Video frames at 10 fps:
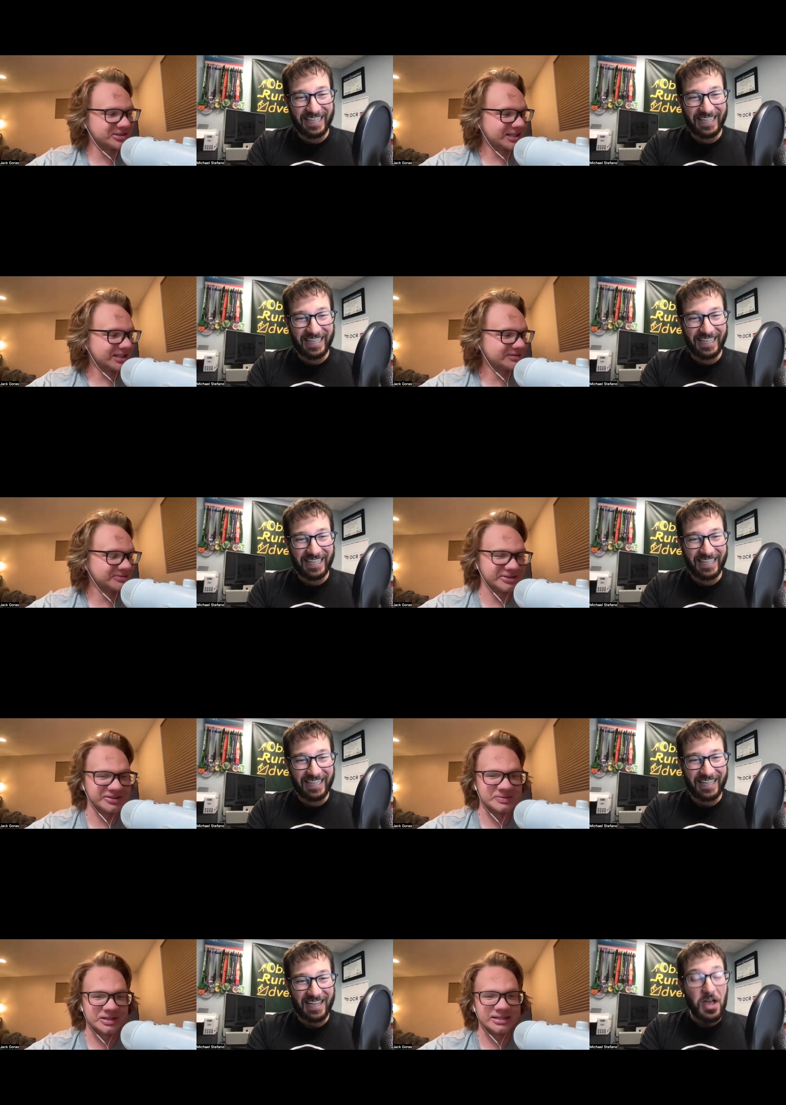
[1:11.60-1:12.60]
Speaker 1: time on this
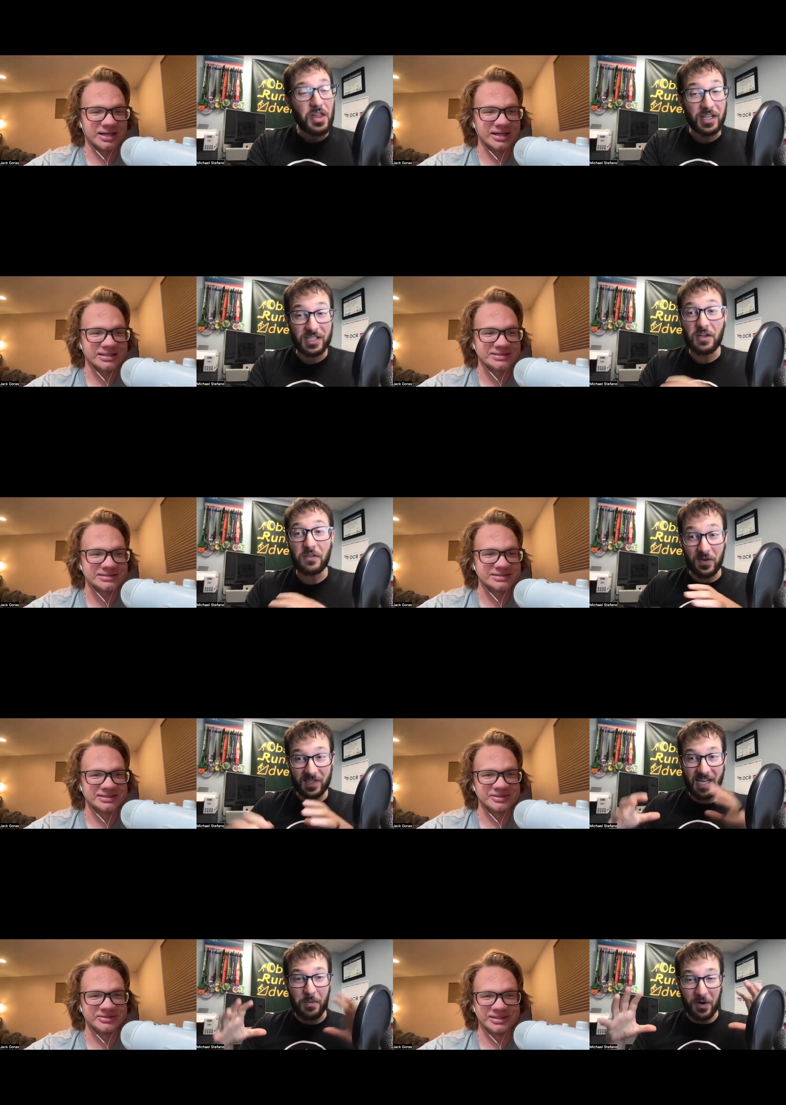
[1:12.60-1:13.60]
podcast.
Speaker 2: This is the first
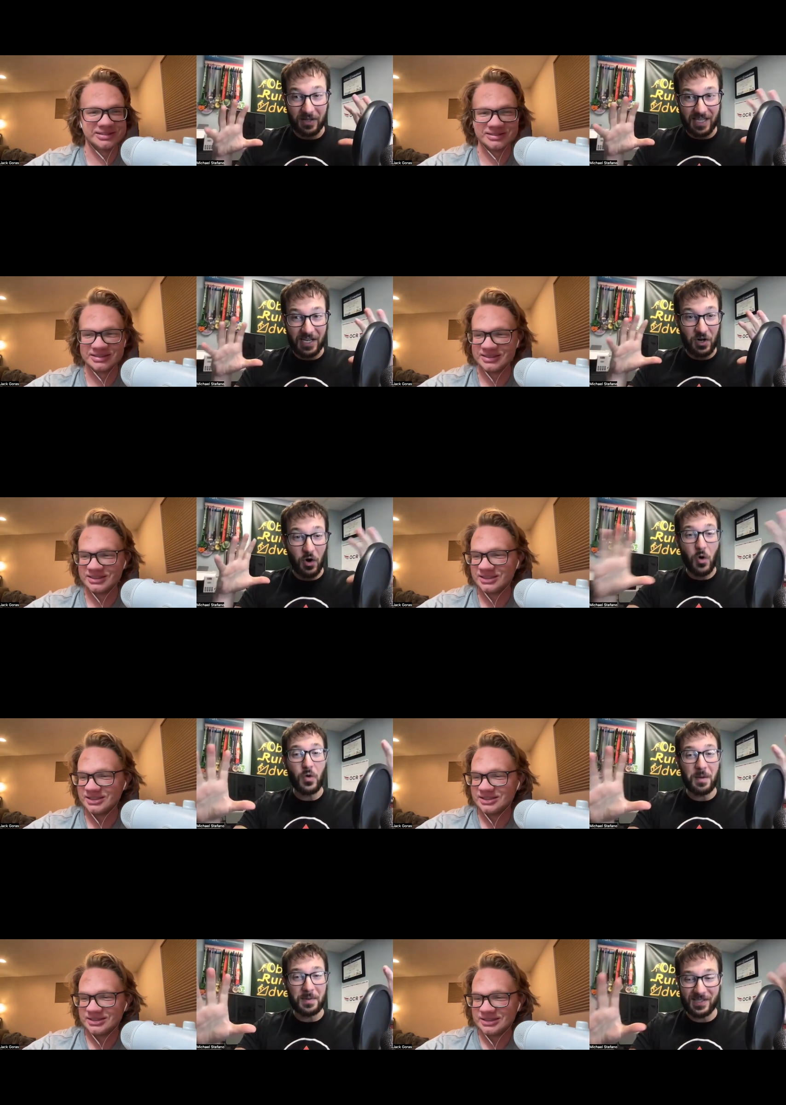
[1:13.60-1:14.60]
time where it's like your own
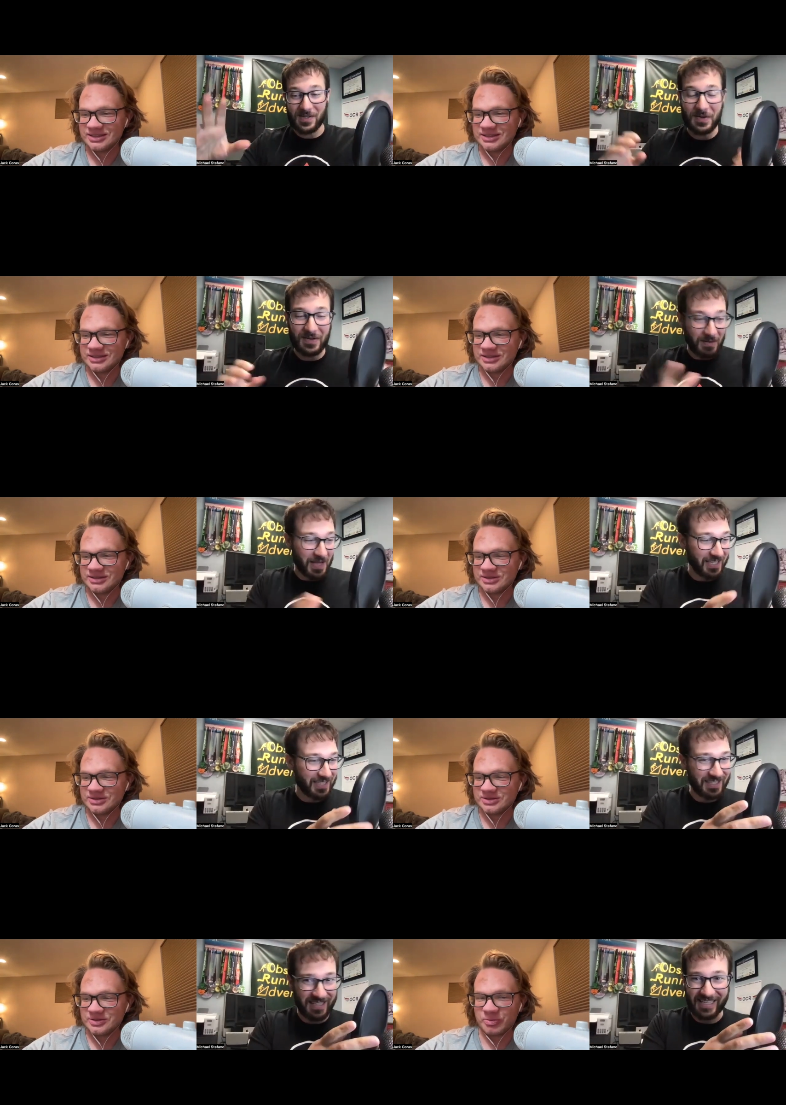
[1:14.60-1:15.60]
episode.
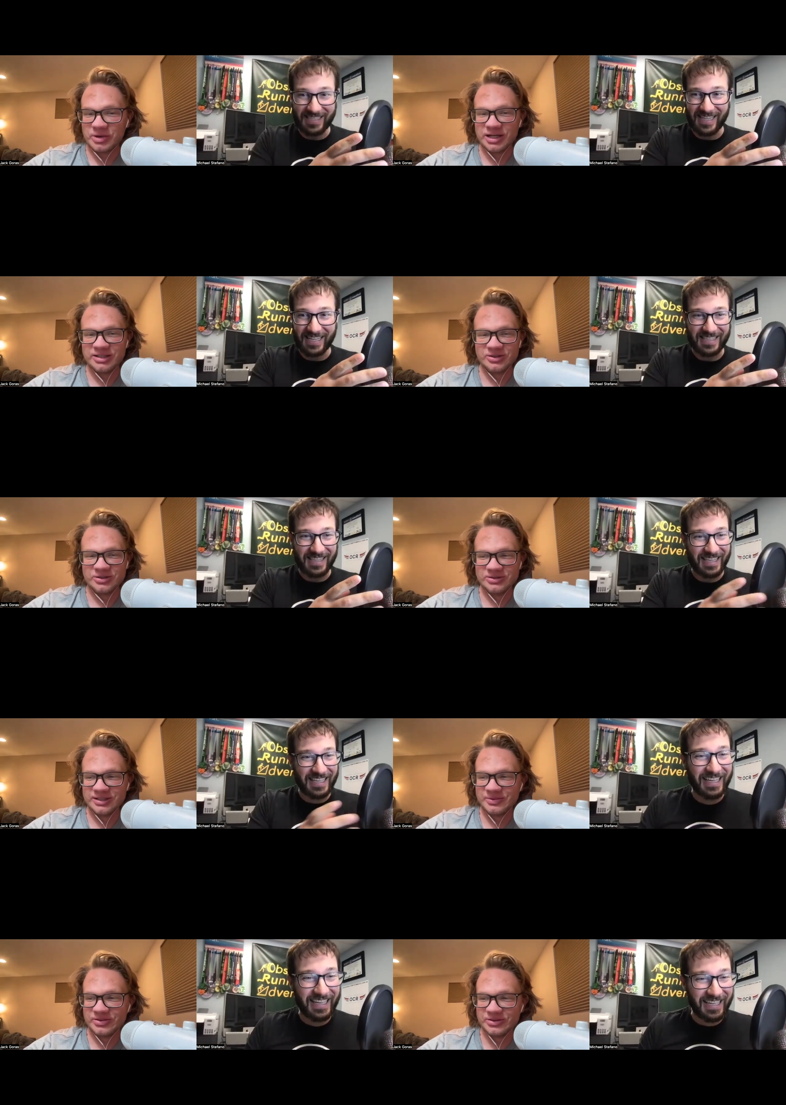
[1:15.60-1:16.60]
That's
Speaker 1: my own
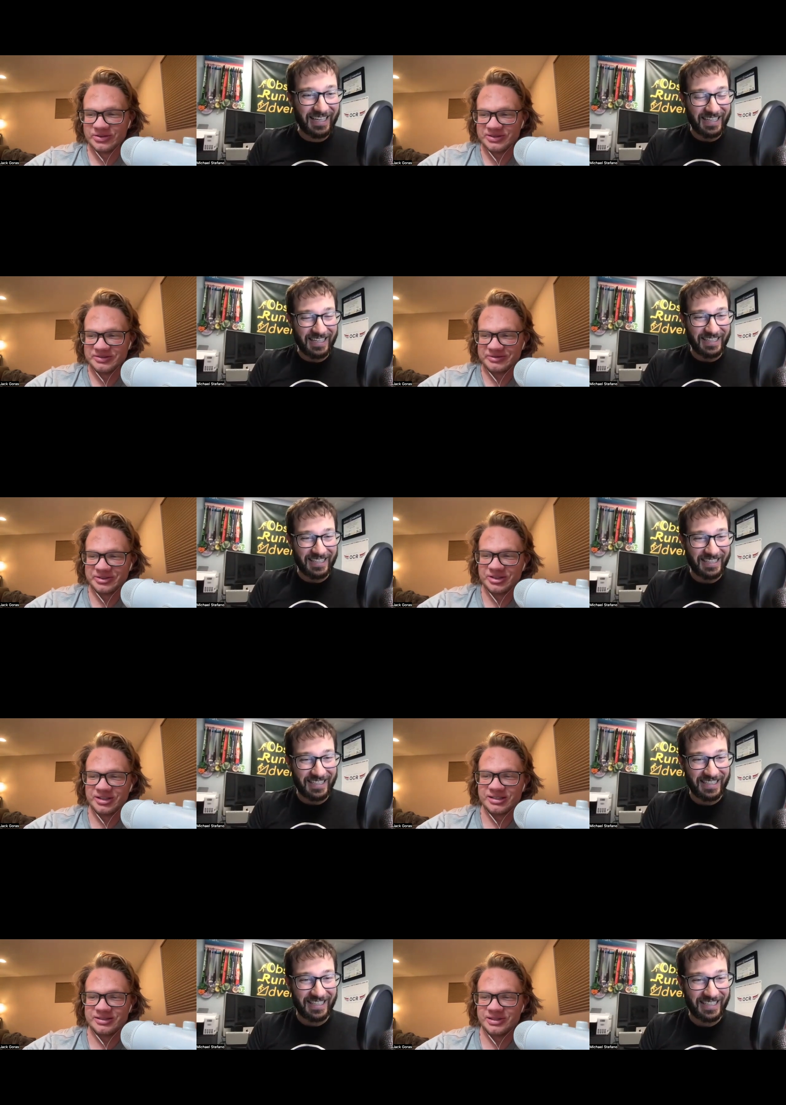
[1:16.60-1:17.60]
episode, and we're
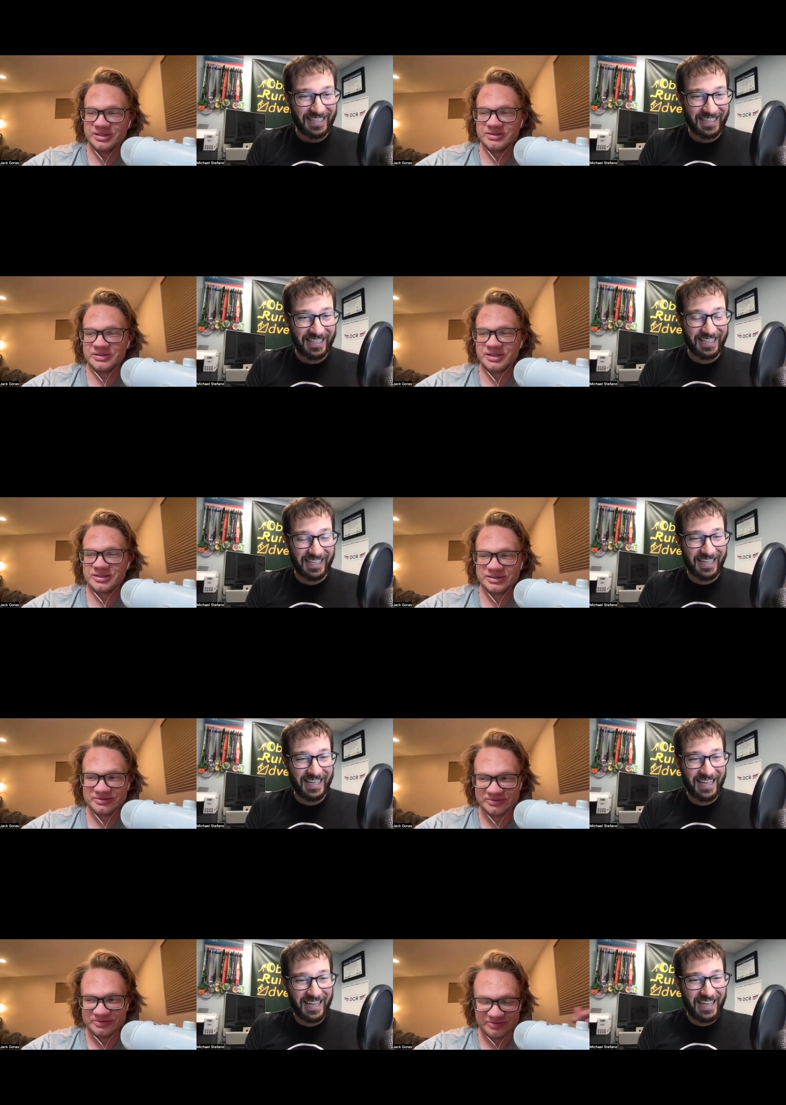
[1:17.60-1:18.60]
talking about how
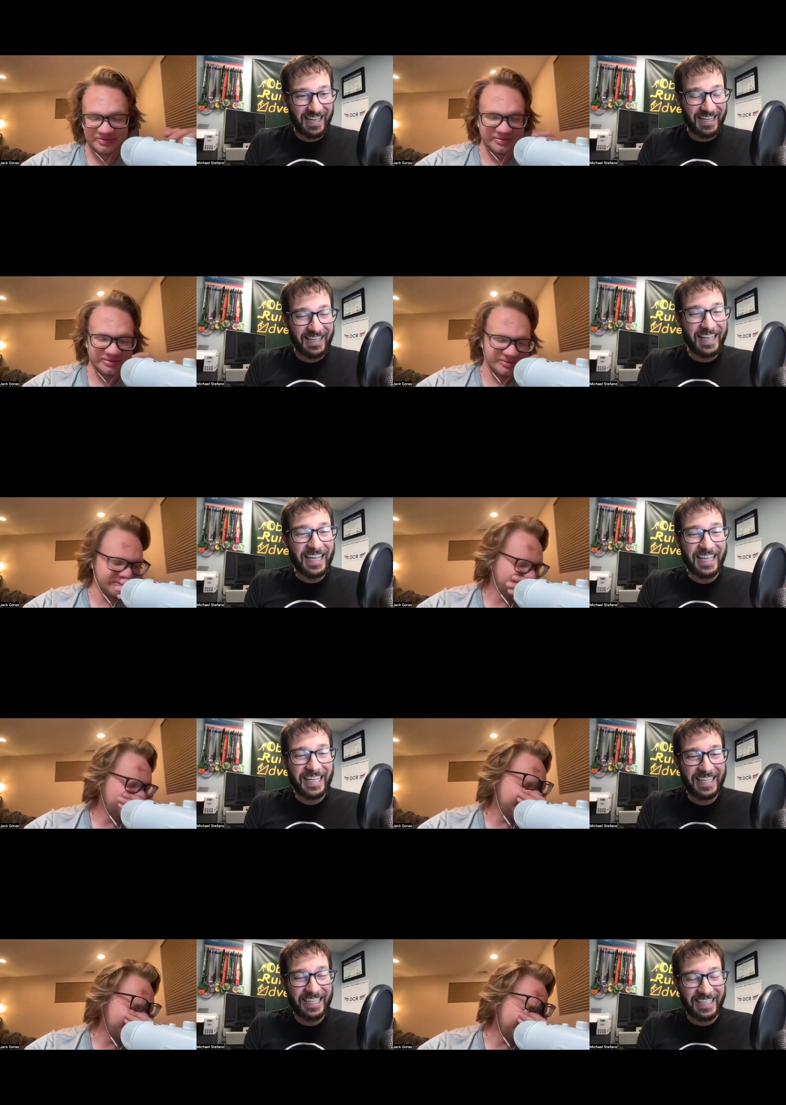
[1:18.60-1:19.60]

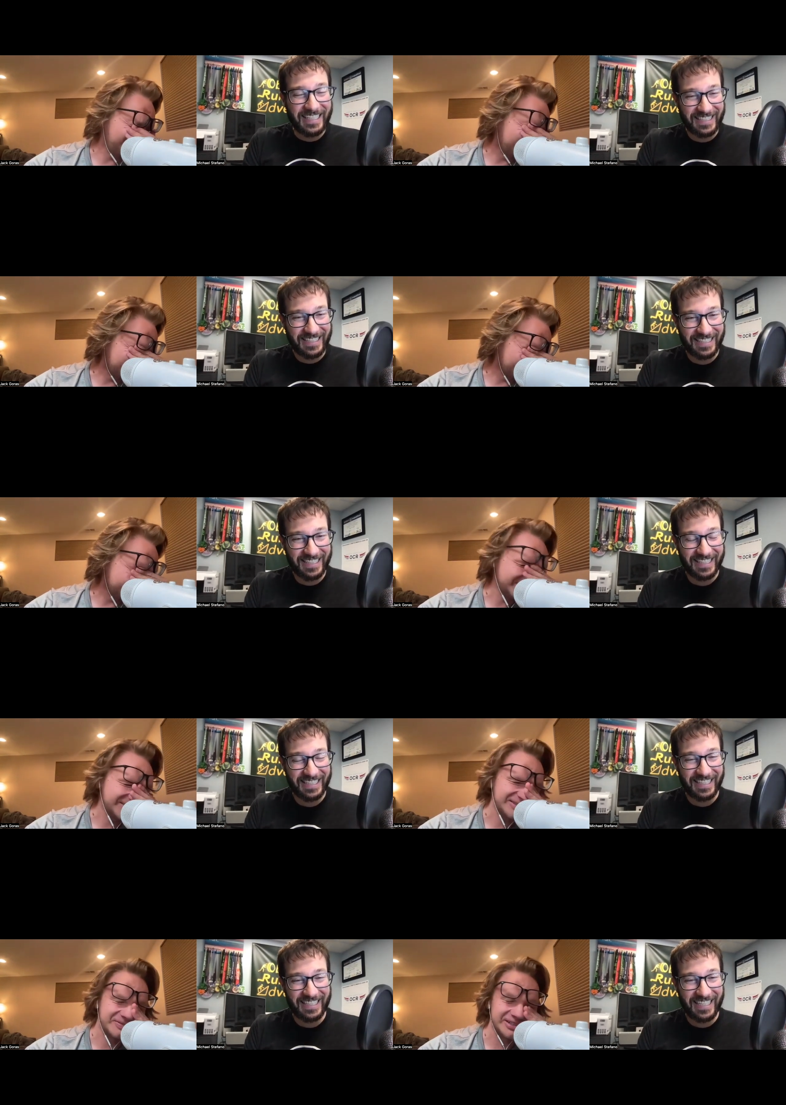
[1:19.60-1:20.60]
This is
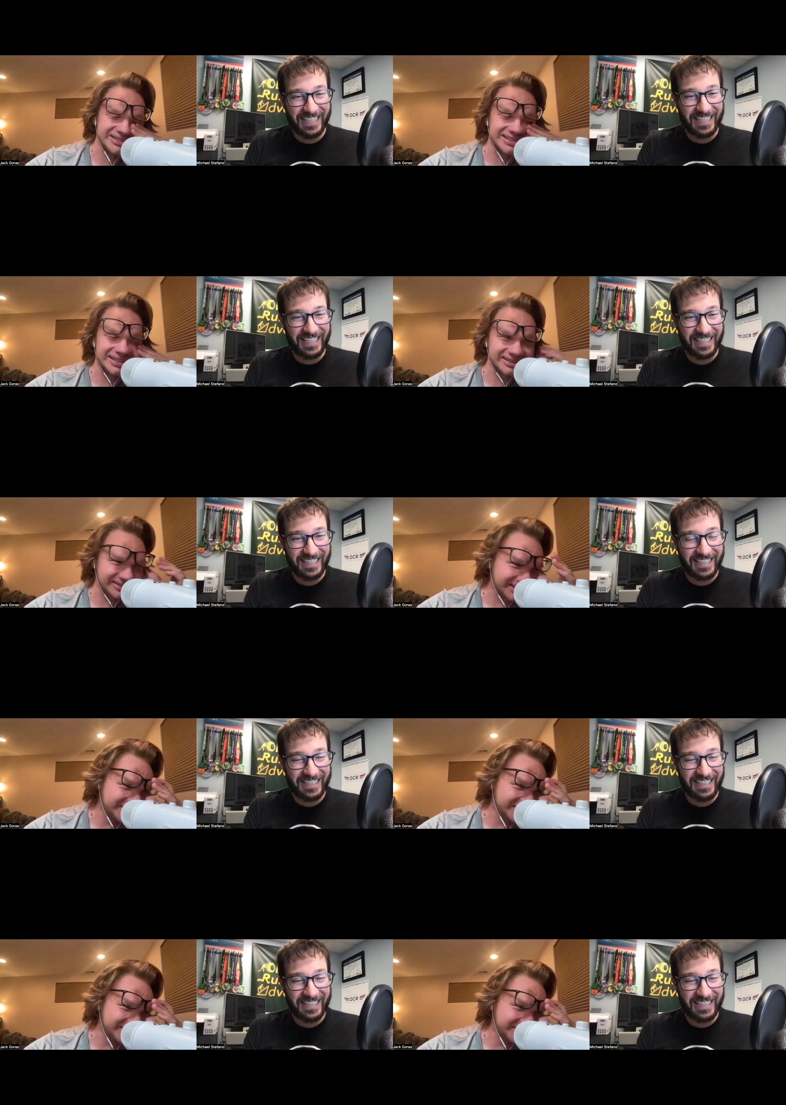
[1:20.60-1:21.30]
my second time